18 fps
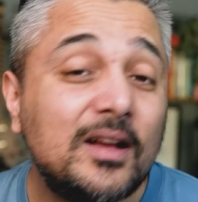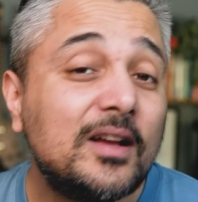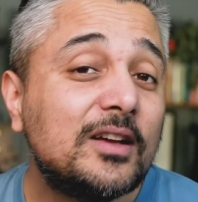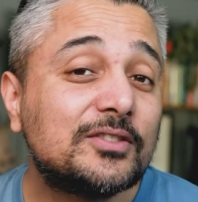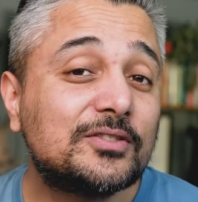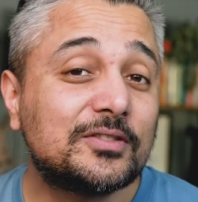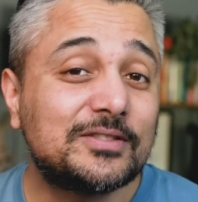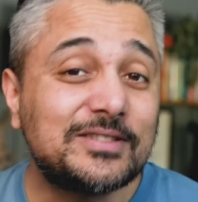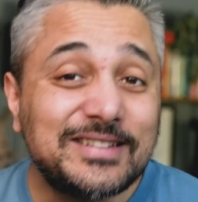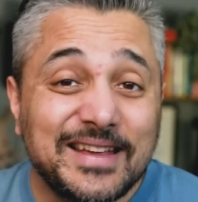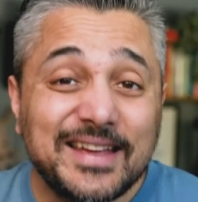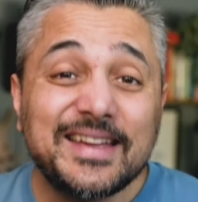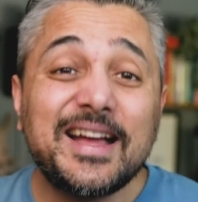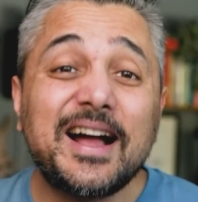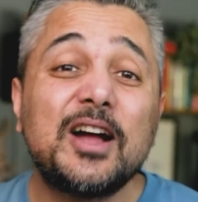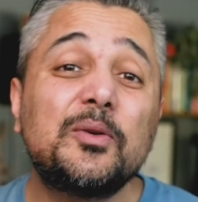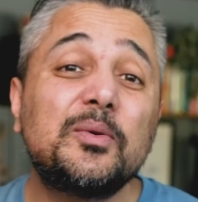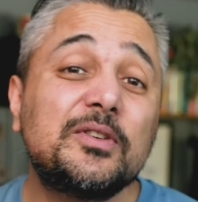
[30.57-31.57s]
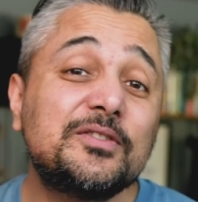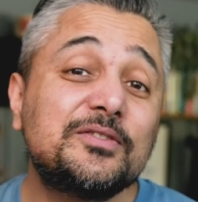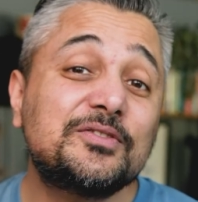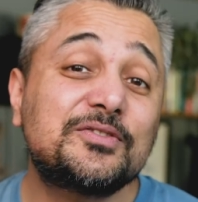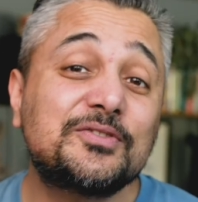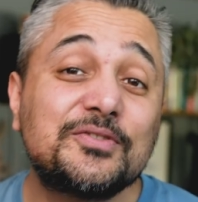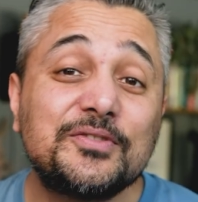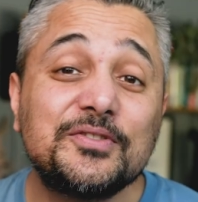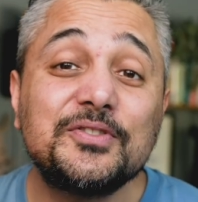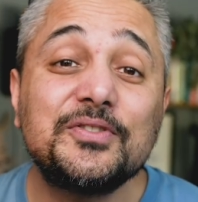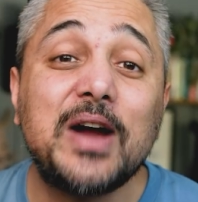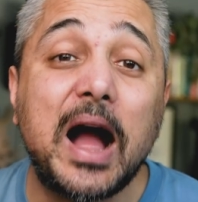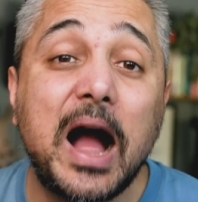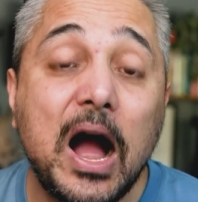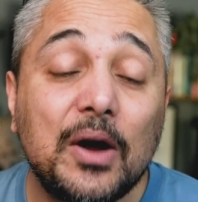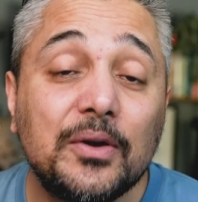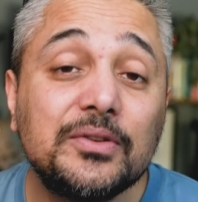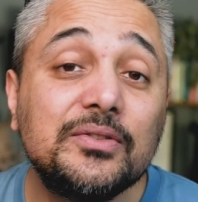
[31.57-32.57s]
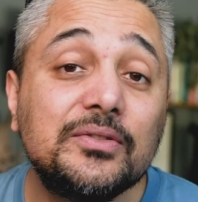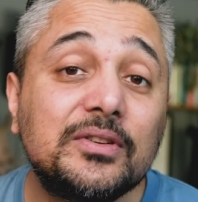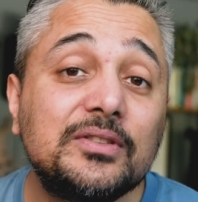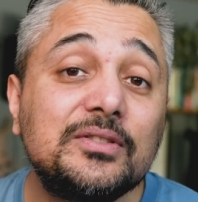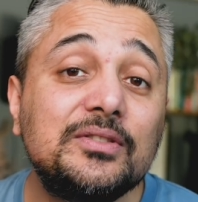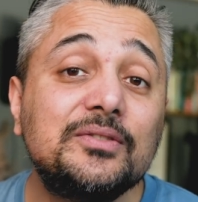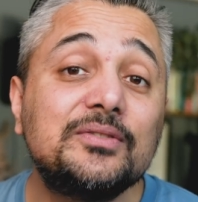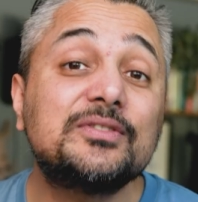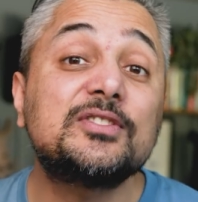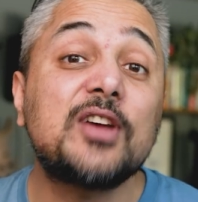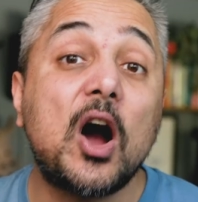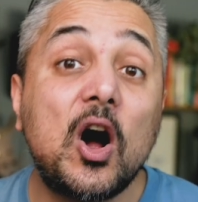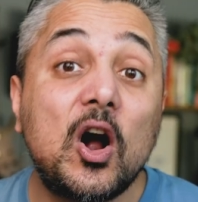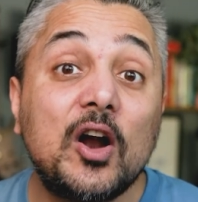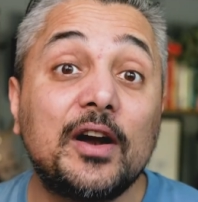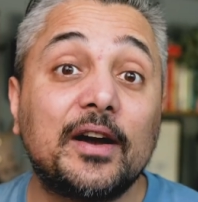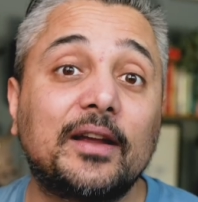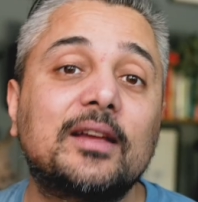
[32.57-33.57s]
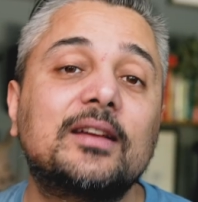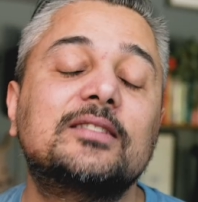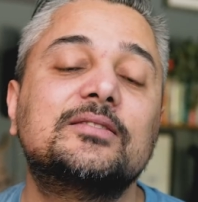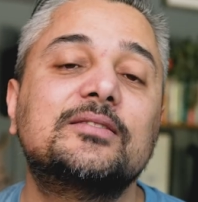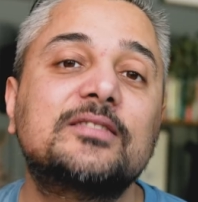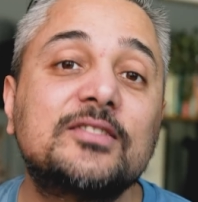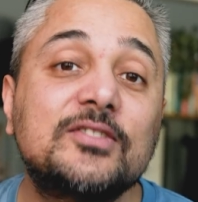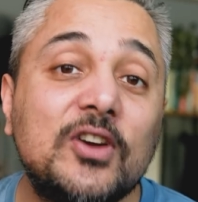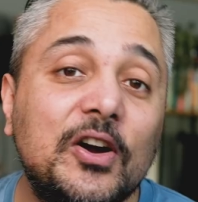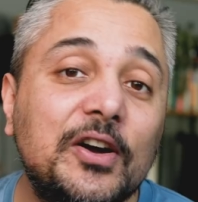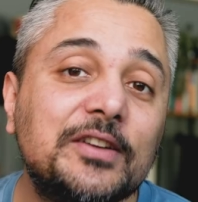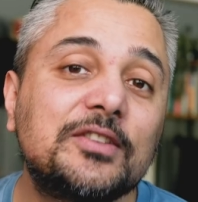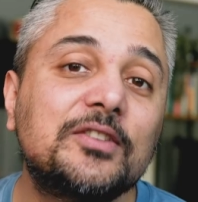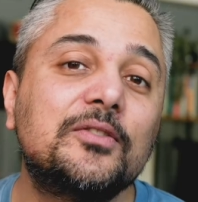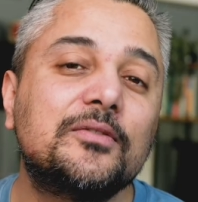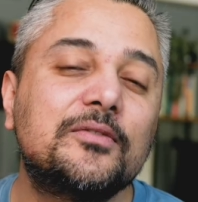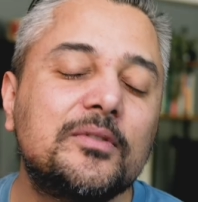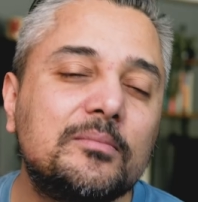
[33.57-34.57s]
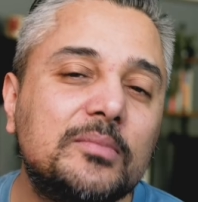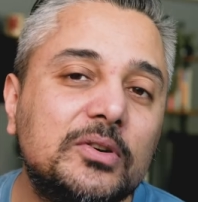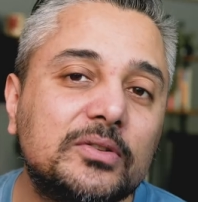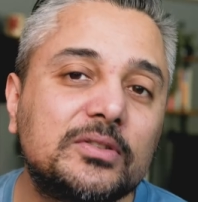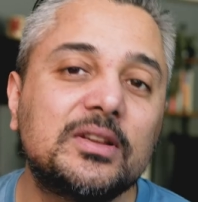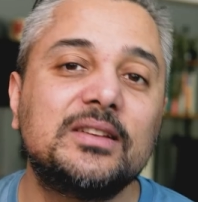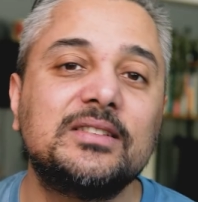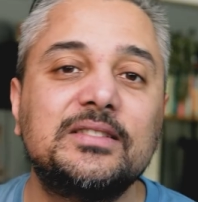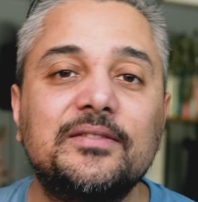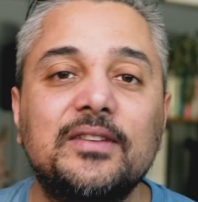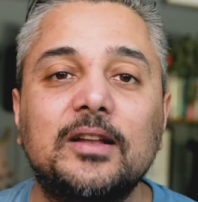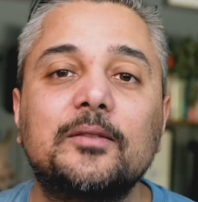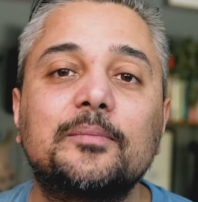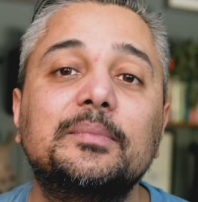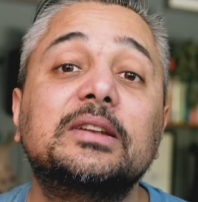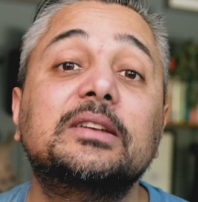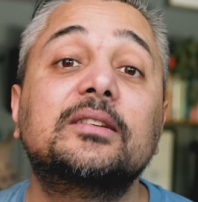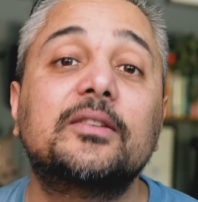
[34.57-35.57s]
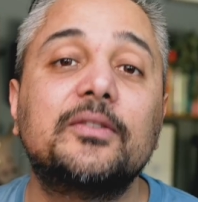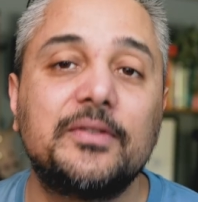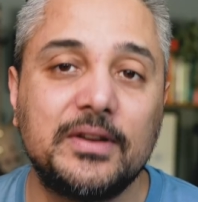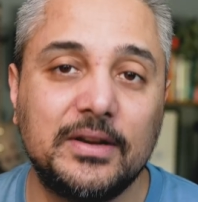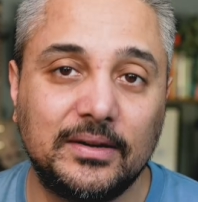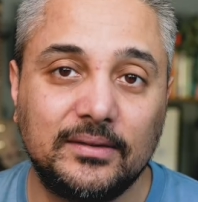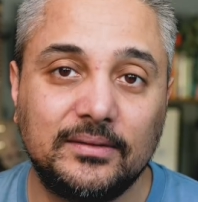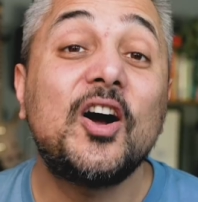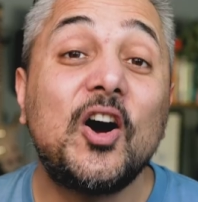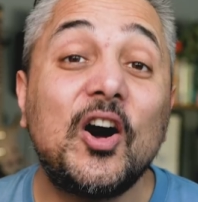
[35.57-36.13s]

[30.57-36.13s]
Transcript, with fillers: So today I wanted to show you how you can use Arc to start your remote development career.